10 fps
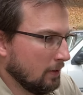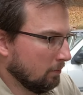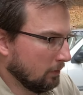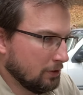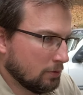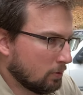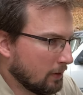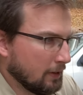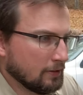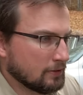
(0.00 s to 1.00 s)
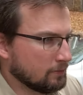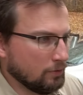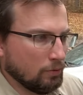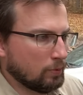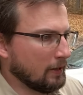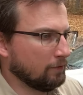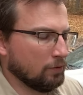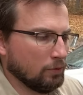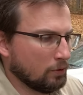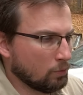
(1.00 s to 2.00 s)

bleed your brakes, new brake fluid,